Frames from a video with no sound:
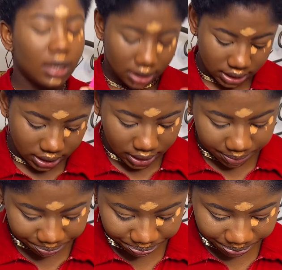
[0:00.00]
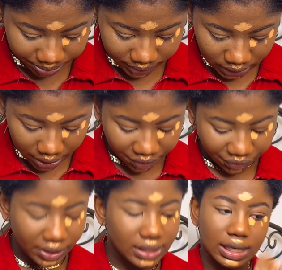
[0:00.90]
um
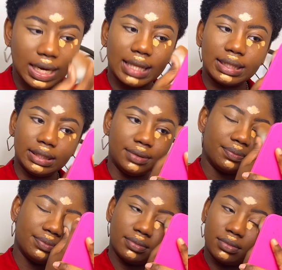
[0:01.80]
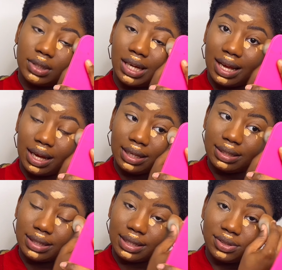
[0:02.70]
physically
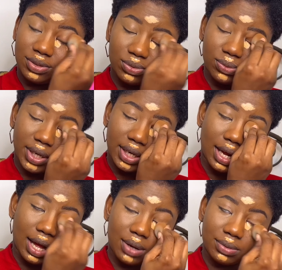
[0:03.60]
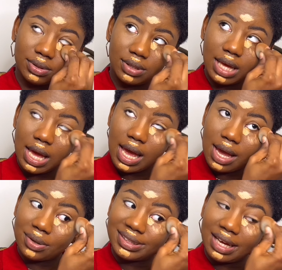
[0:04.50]
guys i need to work out
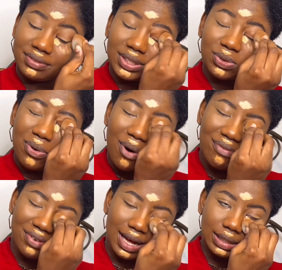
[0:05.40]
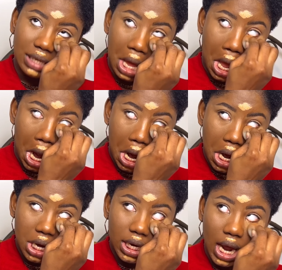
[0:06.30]
because i've discovered
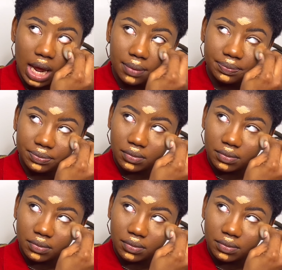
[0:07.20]
that